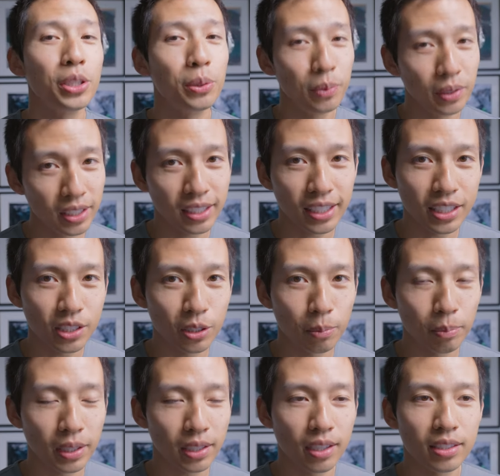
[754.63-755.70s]
you really need to,
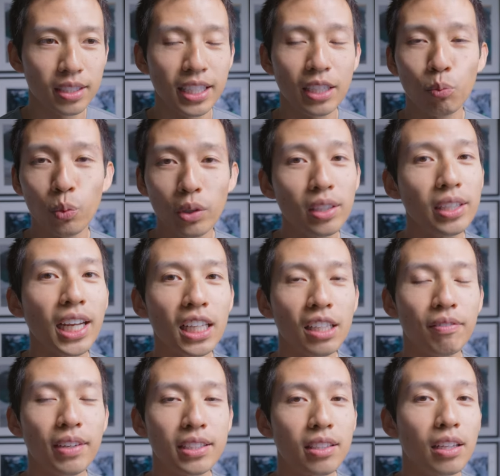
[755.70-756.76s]
because it really
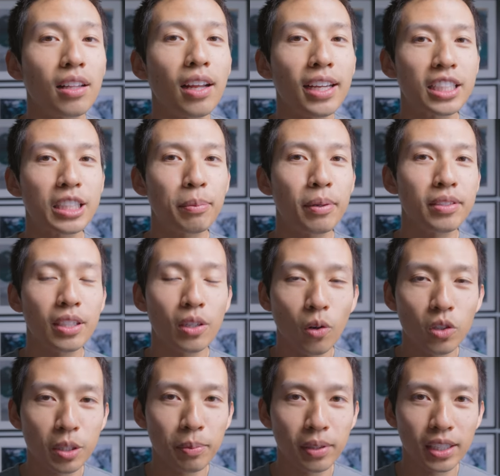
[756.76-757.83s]
elevates the client experience and
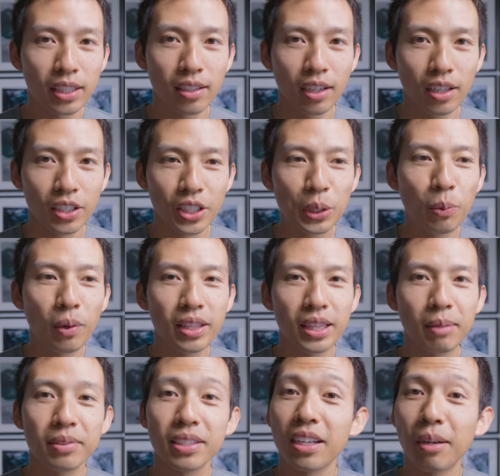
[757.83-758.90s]
ultimately you want
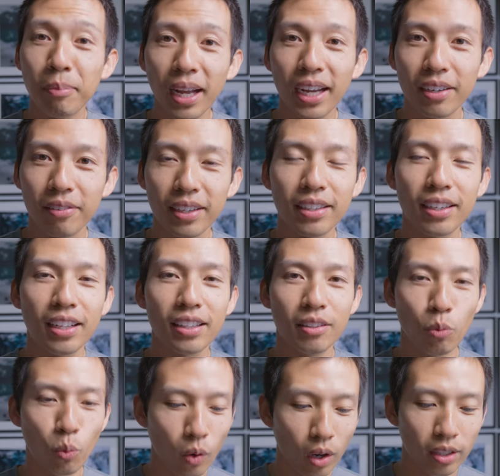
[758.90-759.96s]
them to come back, right?
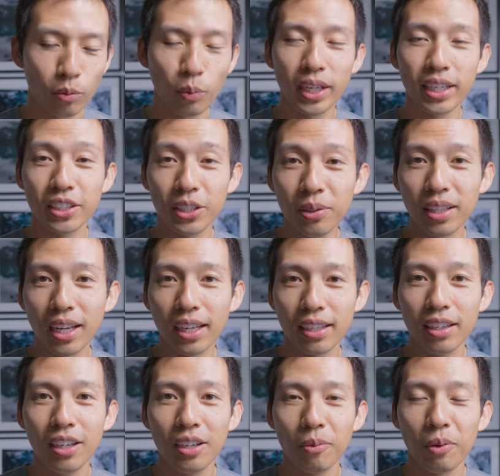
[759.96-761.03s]
And one way to do
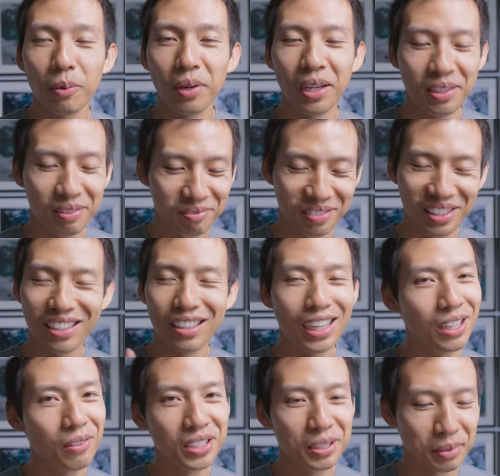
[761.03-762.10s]
that,
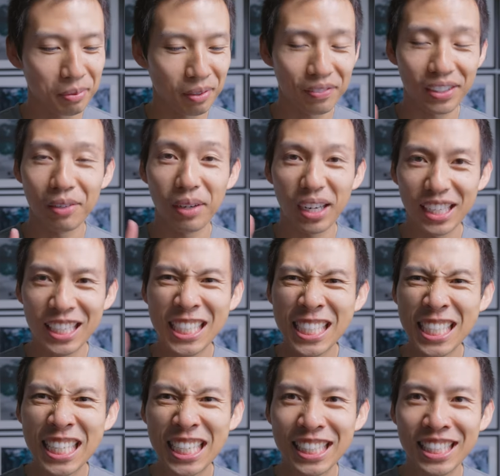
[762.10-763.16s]
I always miss my finger when I
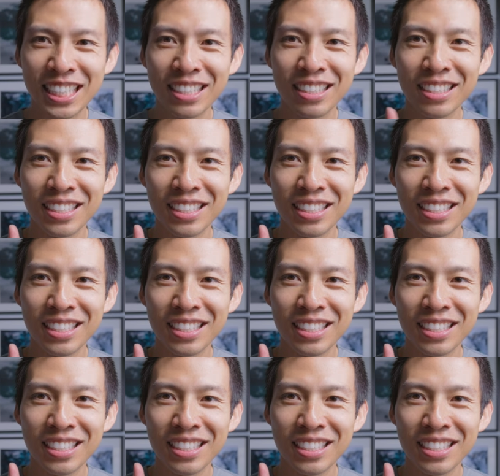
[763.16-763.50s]
hit it.